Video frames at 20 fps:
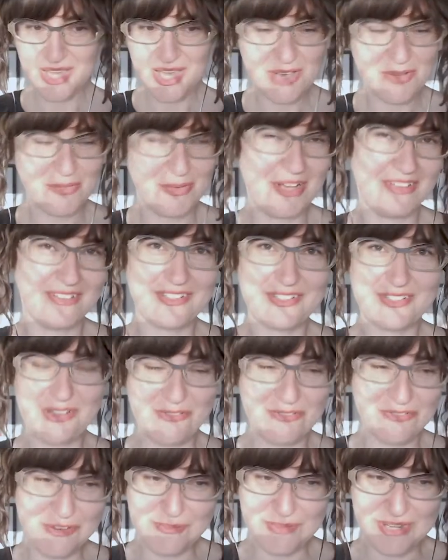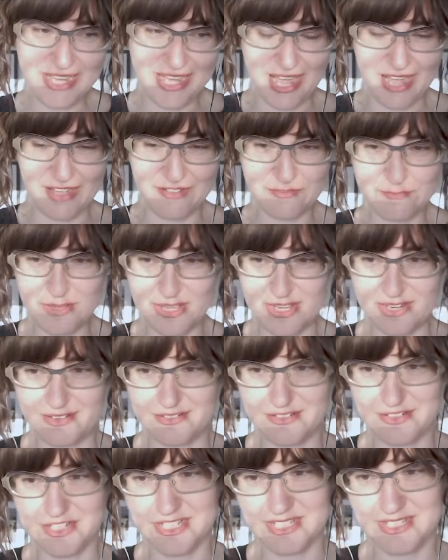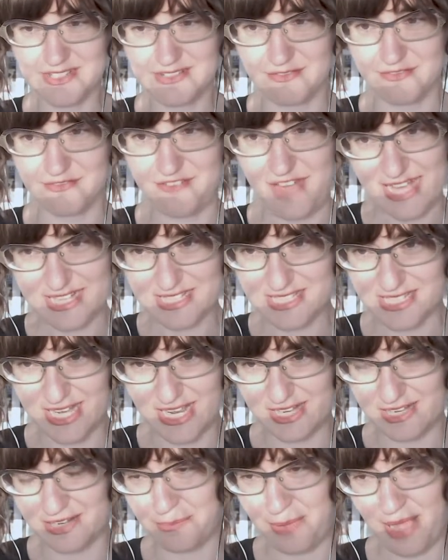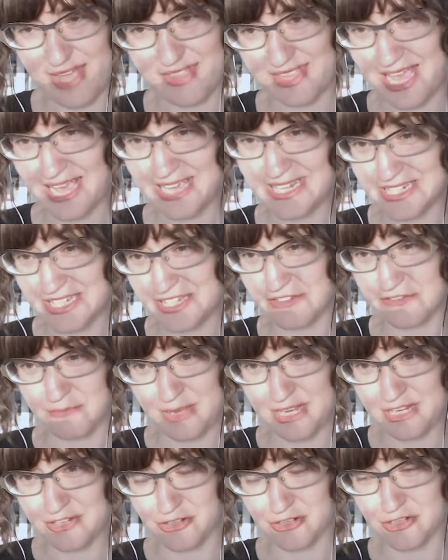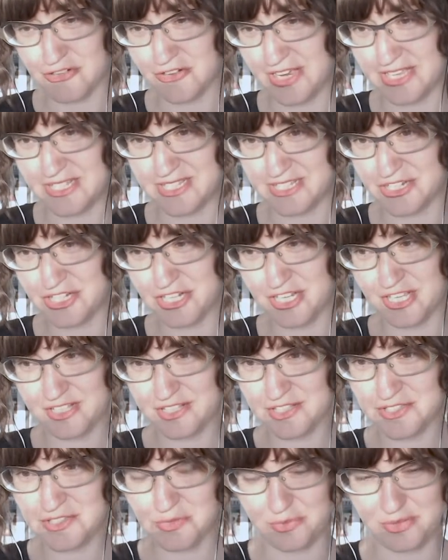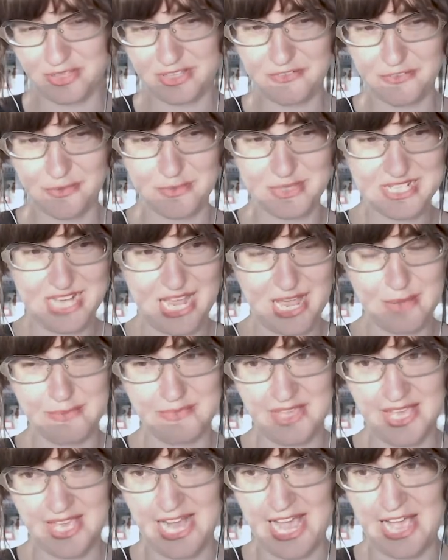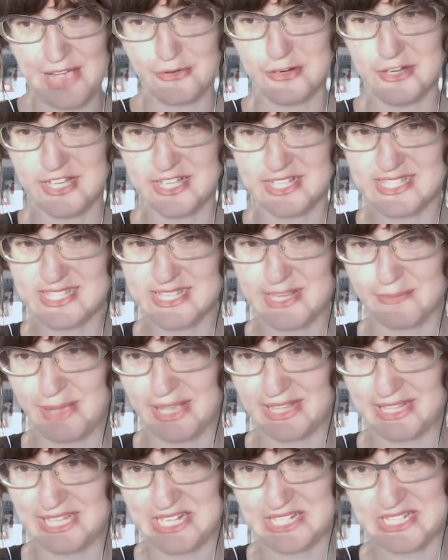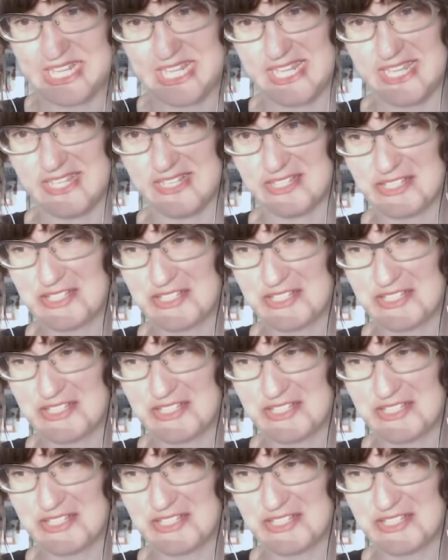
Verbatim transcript: Well, so for me, I've been just fascinated by the idea of major transitions really from the time that I was in my late teens.